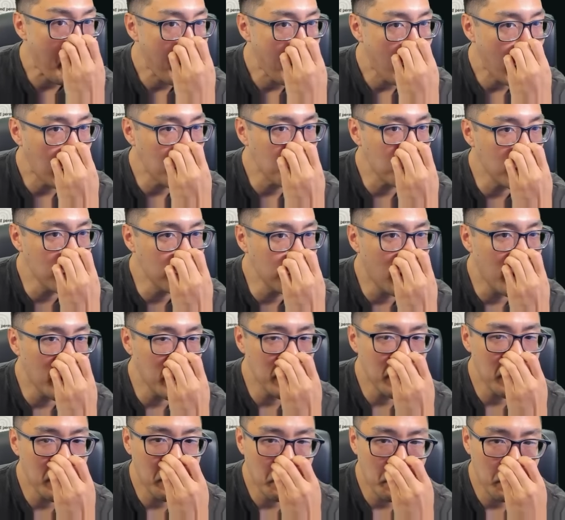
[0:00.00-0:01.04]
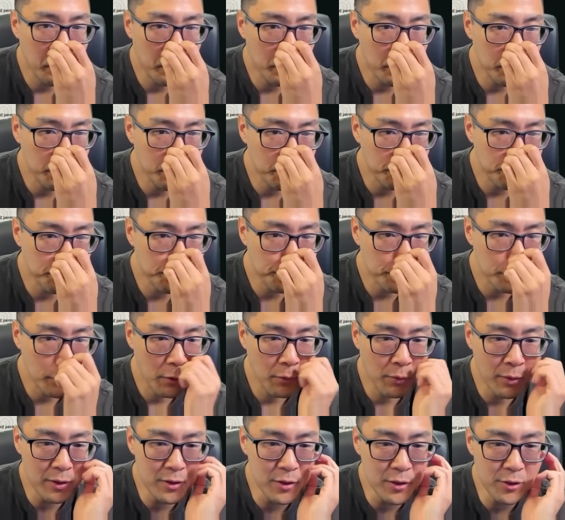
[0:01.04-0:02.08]
And move on.
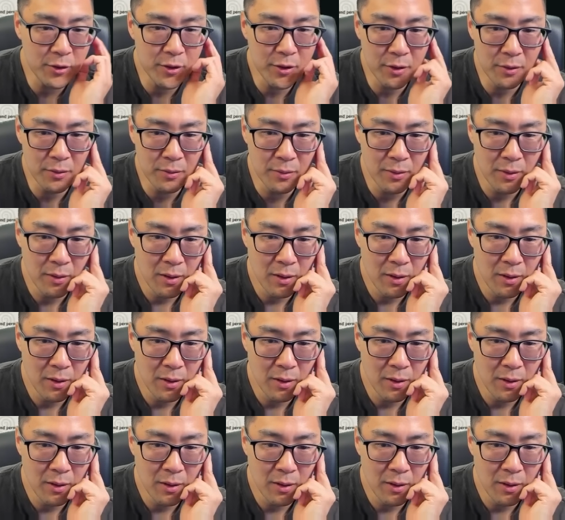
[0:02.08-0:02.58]
What did you do?